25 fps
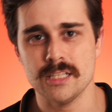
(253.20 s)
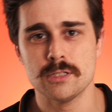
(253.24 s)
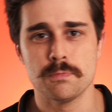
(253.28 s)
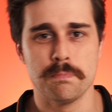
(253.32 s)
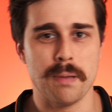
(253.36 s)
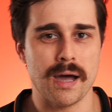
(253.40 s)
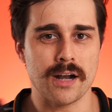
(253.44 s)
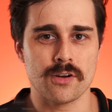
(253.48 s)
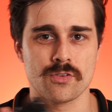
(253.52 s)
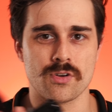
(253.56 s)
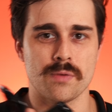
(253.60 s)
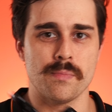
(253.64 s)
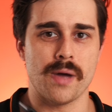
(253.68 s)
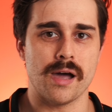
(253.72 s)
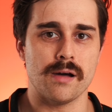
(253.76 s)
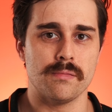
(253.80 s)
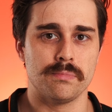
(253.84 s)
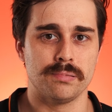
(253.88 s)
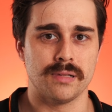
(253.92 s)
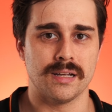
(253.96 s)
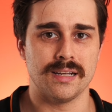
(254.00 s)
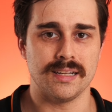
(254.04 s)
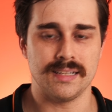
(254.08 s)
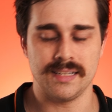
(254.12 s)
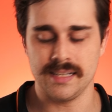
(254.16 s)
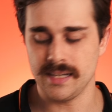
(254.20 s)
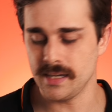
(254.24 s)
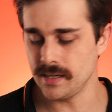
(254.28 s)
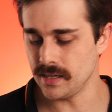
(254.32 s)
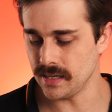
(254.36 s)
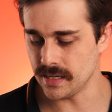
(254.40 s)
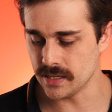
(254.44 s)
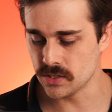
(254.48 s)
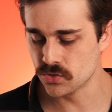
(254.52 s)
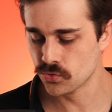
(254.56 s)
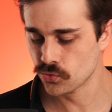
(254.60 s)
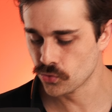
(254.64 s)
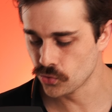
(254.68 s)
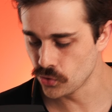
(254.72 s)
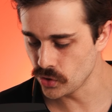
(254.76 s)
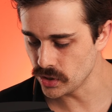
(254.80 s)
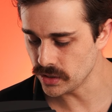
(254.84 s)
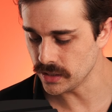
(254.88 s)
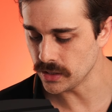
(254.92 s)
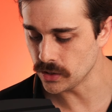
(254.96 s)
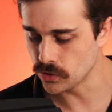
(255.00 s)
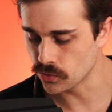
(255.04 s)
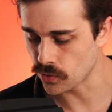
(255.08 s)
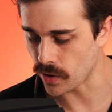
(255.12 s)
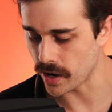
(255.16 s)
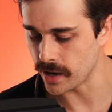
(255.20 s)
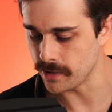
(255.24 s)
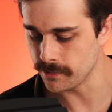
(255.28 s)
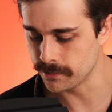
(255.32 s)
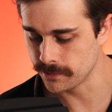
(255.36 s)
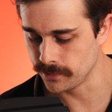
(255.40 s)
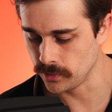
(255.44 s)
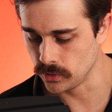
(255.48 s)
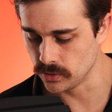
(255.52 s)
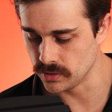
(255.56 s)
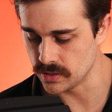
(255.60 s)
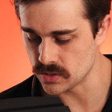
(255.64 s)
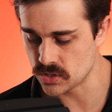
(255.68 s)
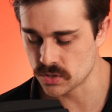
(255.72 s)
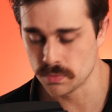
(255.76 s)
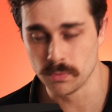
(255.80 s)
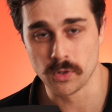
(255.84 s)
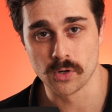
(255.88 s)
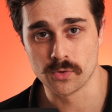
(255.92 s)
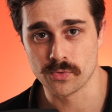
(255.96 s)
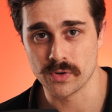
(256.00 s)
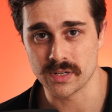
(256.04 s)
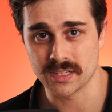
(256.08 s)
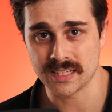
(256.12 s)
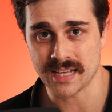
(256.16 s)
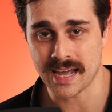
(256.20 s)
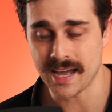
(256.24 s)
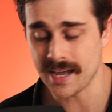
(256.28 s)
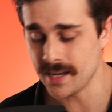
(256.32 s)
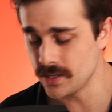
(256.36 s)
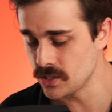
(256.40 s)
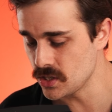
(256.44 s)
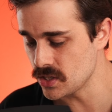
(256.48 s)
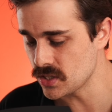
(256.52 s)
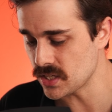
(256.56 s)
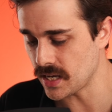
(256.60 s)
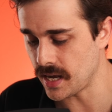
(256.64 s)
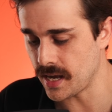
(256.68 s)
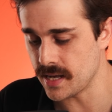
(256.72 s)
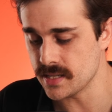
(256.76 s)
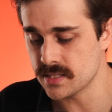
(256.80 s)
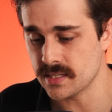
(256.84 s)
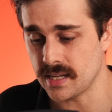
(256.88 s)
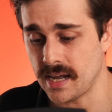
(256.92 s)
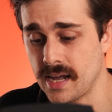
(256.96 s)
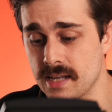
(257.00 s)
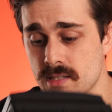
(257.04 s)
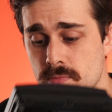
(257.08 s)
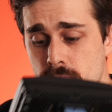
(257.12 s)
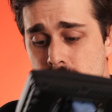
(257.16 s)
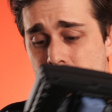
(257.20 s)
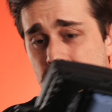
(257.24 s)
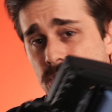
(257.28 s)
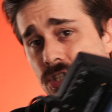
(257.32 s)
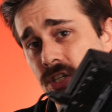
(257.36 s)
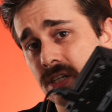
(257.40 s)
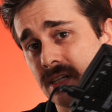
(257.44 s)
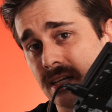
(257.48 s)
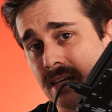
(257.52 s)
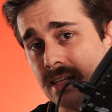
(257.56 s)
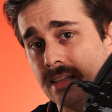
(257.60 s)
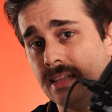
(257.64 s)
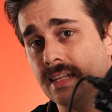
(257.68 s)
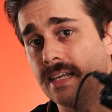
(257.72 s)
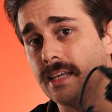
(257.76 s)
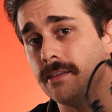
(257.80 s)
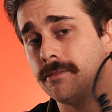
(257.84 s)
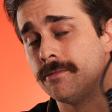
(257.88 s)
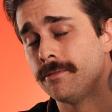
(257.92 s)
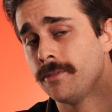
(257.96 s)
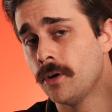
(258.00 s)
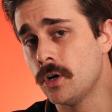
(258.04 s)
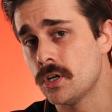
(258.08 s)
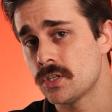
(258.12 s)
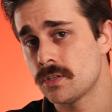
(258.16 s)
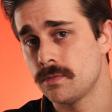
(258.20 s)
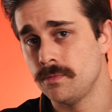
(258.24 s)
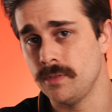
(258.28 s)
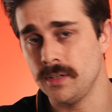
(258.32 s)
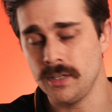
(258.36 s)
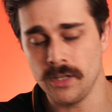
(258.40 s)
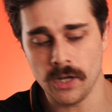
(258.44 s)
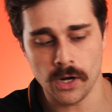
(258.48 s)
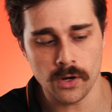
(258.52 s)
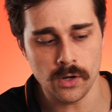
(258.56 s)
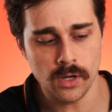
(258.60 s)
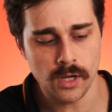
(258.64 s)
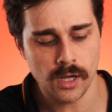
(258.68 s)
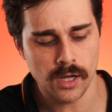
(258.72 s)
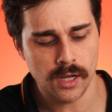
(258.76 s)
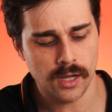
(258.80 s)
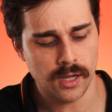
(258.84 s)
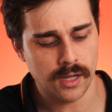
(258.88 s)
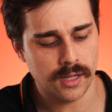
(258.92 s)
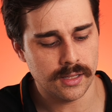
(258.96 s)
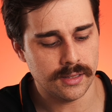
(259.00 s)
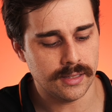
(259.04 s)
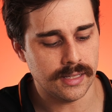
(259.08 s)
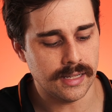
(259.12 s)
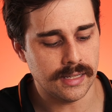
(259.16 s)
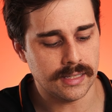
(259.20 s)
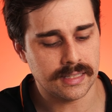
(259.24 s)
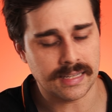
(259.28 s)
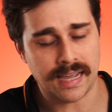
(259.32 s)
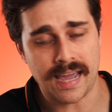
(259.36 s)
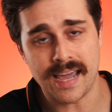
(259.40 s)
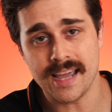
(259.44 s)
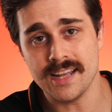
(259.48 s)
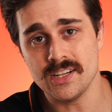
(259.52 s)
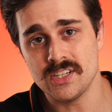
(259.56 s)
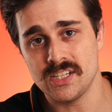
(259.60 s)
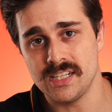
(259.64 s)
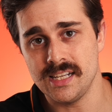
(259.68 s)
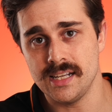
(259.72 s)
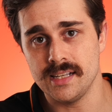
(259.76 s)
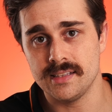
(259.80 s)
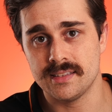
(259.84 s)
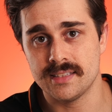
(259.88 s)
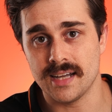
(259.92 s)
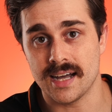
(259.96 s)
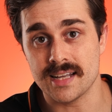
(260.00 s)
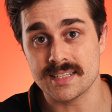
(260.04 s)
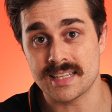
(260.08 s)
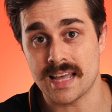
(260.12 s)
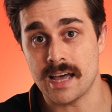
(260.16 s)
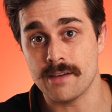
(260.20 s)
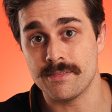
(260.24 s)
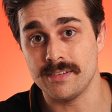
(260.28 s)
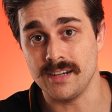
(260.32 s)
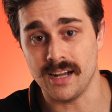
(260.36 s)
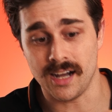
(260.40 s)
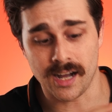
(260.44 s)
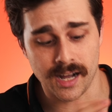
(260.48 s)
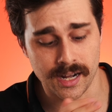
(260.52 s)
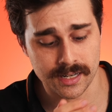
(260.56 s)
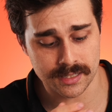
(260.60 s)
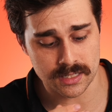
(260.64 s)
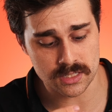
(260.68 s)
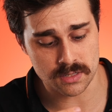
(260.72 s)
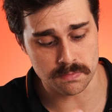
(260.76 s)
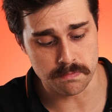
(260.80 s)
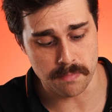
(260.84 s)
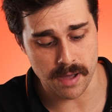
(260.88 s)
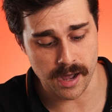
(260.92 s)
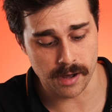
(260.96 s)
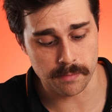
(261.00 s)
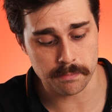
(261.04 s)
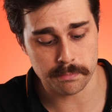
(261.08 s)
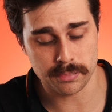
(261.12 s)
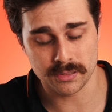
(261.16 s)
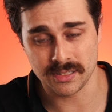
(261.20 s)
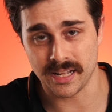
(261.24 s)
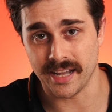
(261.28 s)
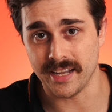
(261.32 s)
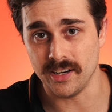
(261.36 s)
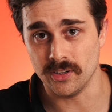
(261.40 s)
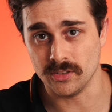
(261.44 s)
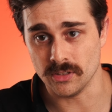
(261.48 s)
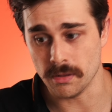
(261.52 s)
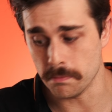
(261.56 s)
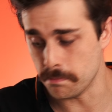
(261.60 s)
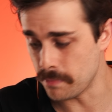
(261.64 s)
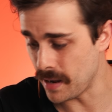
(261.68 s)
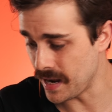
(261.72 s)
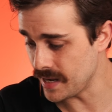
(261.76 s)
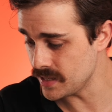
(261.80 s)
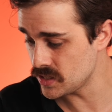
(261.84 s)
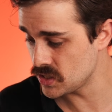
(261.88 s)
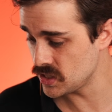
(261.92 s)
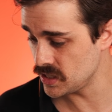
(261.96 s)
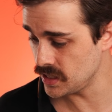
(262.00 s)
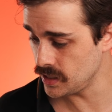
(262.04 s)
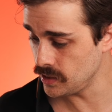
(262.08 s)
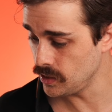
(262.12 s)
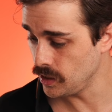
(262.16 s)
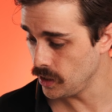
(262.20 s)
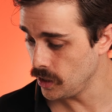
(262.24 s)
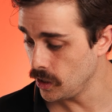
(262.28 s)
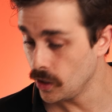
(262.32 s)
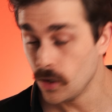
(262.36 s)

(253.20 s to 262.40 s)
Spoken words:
this battery mount plate here is really great for the Smallrig cages. As mentioned in the first video, the cage here does have an Argus mount plate on the base here,